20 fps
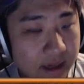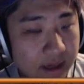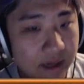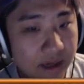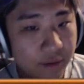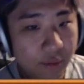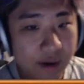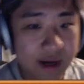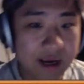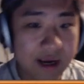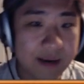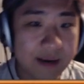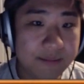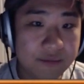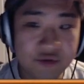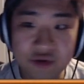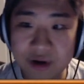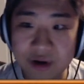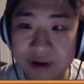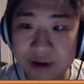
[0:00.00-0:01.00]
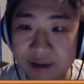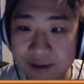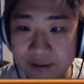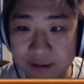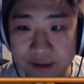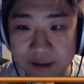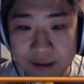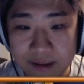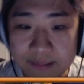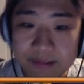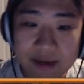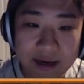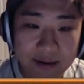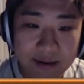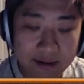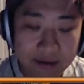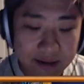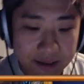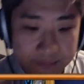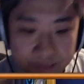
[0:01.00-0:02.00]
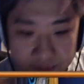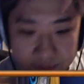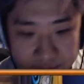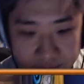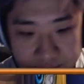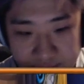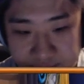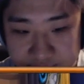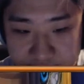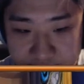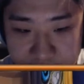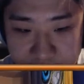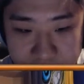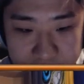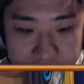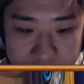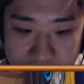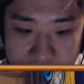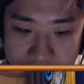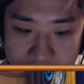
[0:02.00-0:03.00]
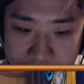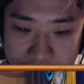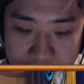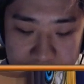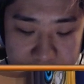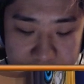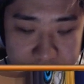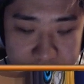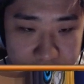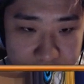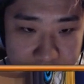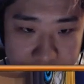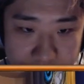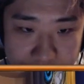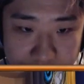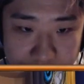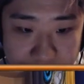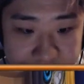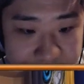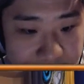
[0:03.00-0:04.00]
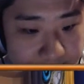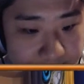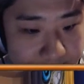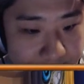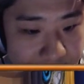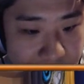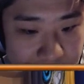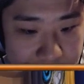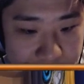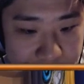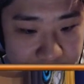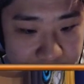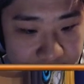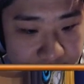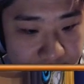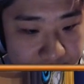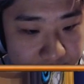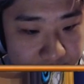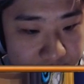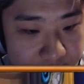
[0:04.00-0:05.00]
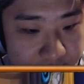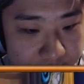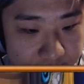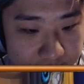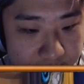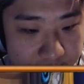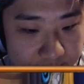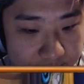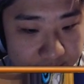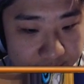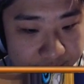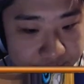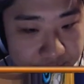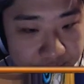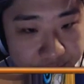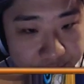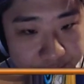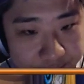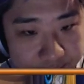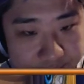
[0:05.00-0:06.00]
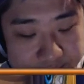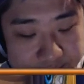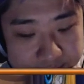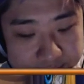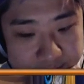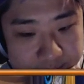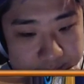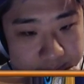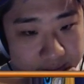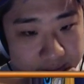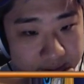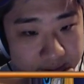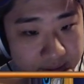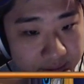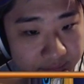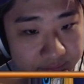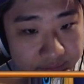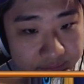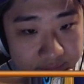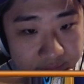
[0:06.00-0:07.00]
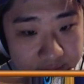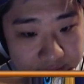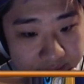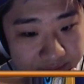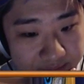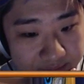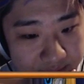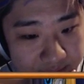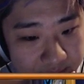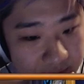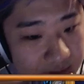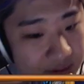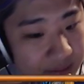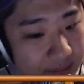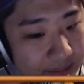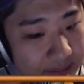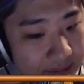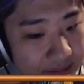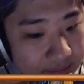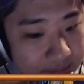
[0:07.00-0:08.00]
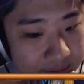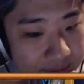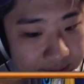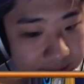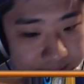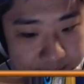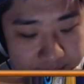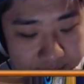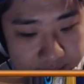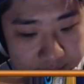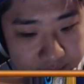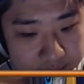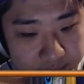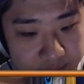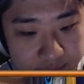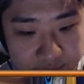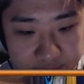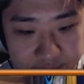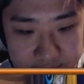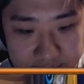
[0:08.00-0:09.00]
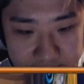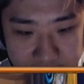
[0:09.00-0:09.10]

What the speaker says: In a way, I'm trying to kill him now, like I'm the aggressor. I think I do develop Anomalous over killing it. Like Frostbolt Valet Ping gives me a Water Elemental and I can play Ooze